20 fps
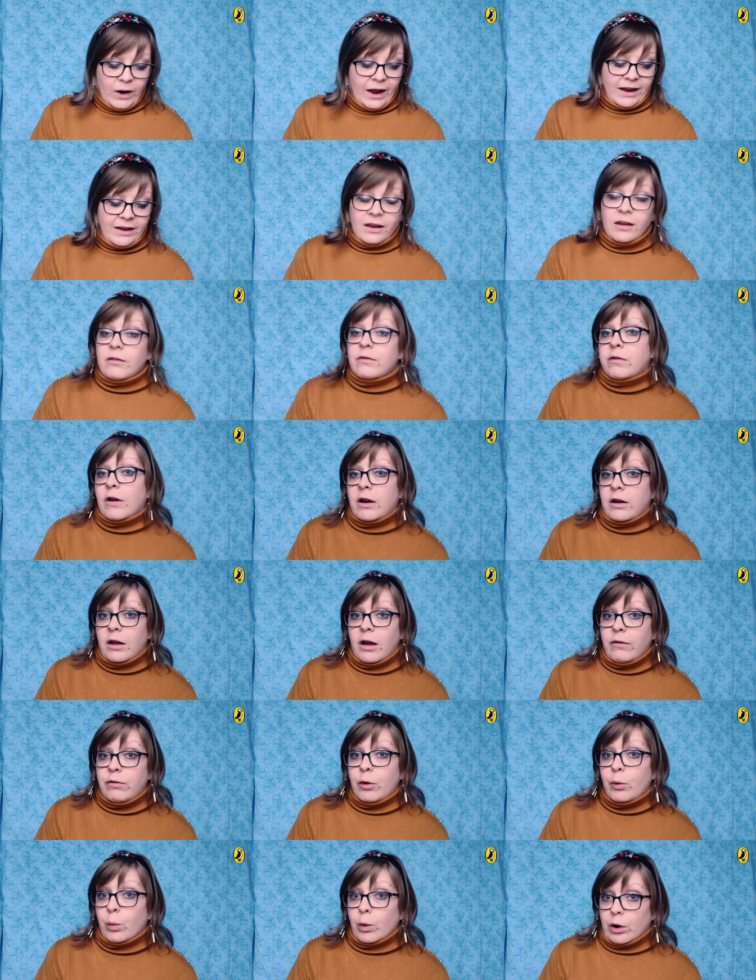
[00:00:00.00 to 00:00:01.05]
right in front
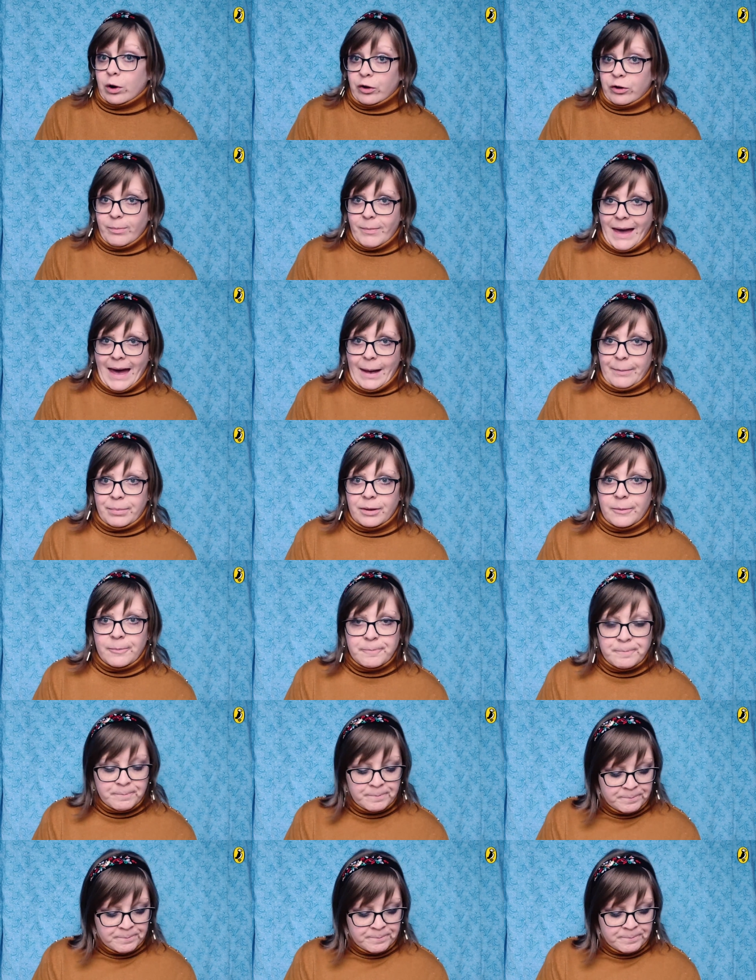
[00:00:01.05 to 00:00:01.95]
of the world map.